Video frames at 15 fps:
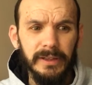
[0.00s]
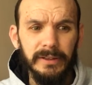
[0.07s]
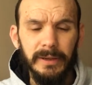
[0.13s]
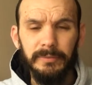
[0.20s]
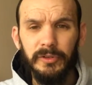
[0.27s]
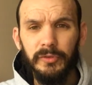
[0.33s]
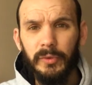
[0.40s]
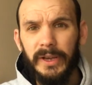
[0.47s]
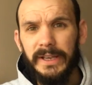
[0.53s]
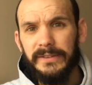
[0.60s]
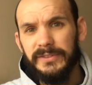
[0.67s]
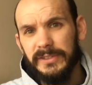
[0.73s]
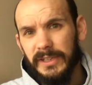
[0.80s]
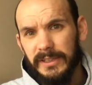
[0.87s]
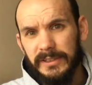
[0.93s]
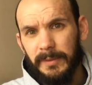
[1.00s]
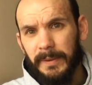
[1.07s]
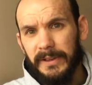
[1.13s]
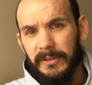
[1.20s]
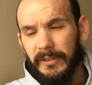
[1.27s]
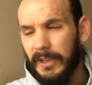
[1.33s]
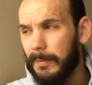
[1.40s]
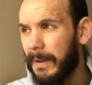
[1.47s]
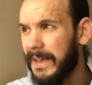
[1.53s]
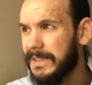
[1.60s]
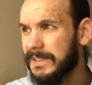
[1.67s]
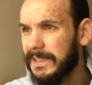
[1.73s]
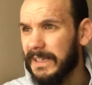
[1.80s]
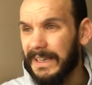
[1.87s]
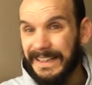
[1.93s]
number of waves depending on the
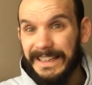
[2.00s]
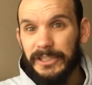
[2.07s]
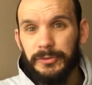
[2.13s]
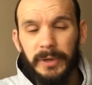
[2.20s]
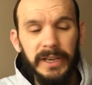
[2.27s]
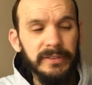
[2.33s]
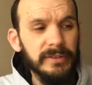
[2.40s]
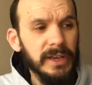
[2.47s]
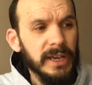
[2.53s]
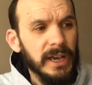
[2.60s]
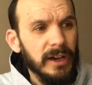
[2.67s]
capacity in each wave.